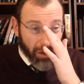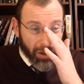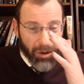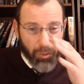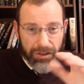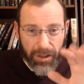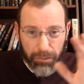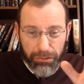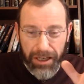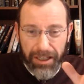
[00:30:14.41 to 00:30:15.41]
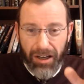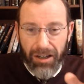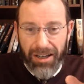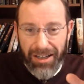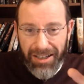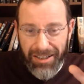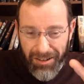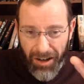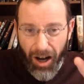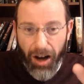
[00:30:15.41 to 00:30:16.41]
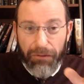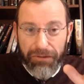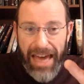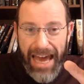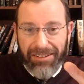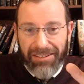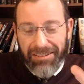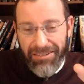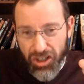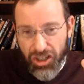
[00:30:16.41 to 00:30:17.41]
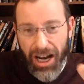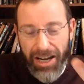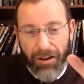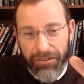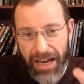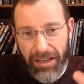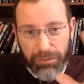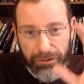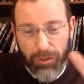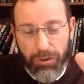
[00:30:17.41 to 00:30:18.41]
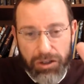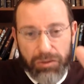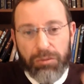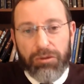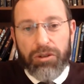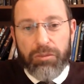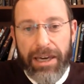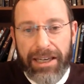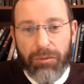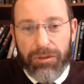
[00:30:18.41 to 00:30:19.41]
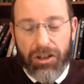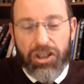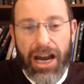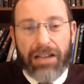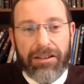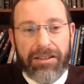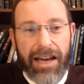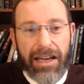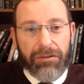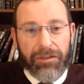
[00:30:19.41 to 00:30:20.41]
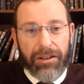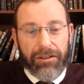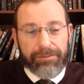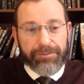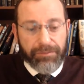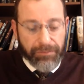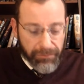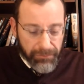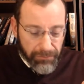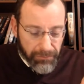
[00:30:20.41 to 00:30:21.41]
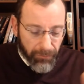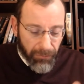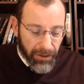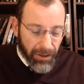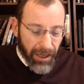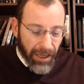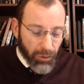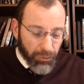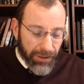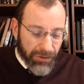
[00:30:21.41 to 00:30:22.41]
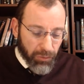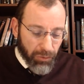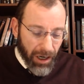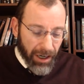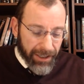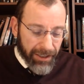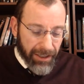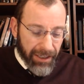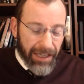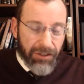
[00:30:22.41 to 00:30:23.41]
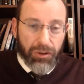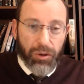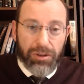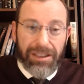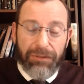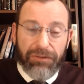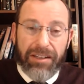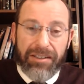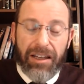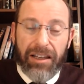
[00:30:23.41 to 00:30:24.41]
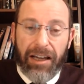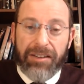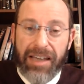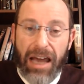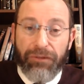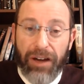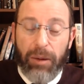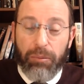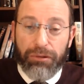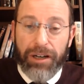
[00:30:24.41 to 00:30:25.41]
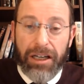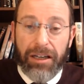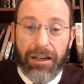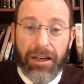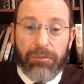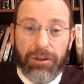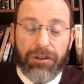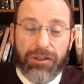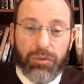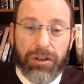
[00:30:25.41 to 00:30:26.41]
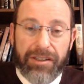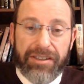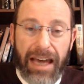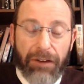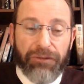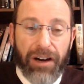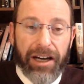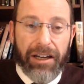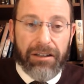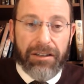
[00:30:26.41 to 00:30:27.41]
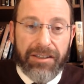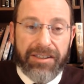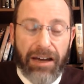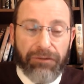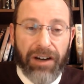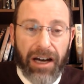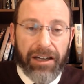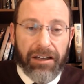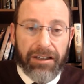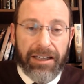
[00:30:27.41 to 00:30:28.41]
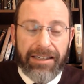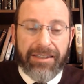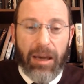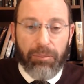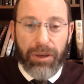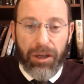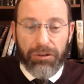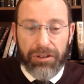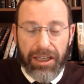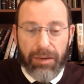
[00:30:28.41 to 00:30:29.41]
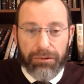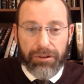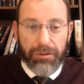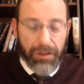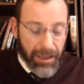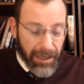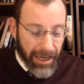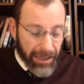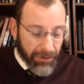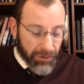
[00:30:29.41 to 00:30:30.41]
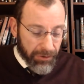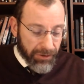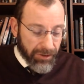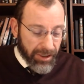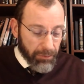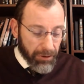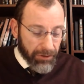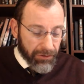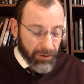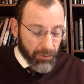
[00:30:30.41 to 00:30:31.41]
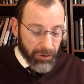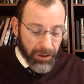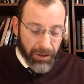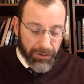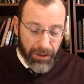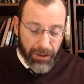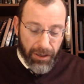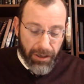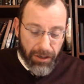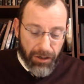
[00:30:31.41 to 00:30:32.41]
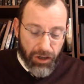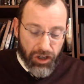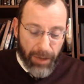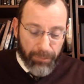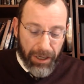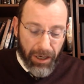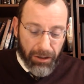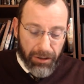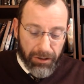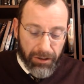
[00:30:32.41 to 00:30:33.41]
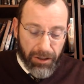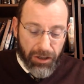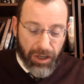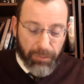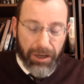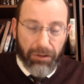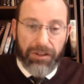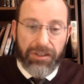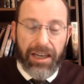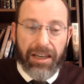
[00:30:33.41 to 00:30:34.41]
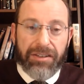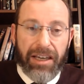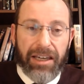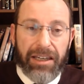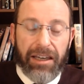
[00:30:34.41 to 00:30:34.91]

was a brick of that child, of that brick which the woman was making with the child inside of it. And the reason why it's called livnus, a sapphire brick, because the word sapphire is sapir in Hebrew, and it's also similar to the word shapira. Shapira is a